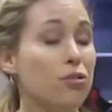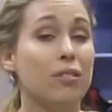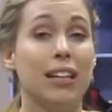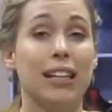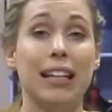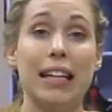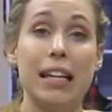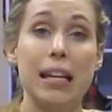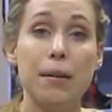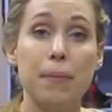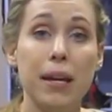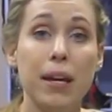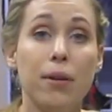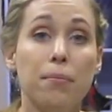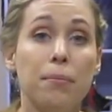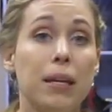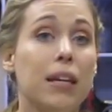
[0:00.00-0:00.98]
you can
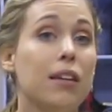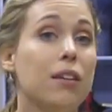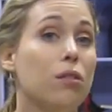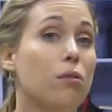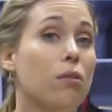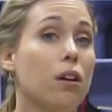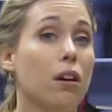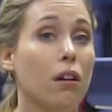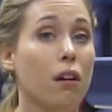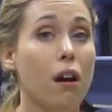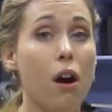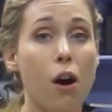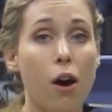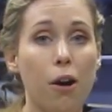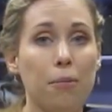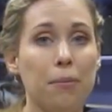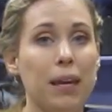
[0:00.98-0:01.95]
email me, you can
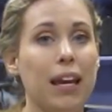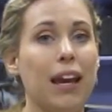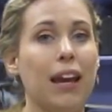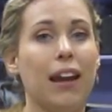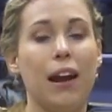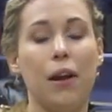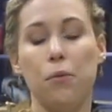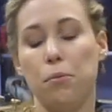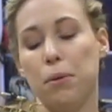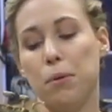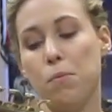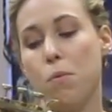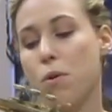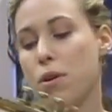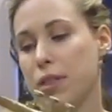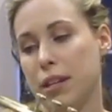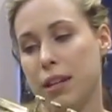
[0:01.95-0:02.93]
call me, and I would be
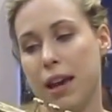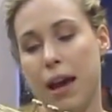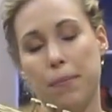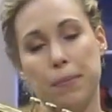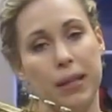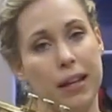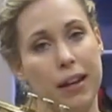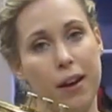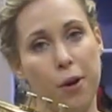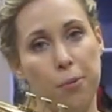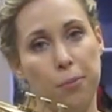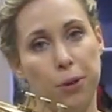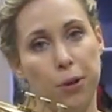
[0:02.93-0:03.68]
more than happy to help.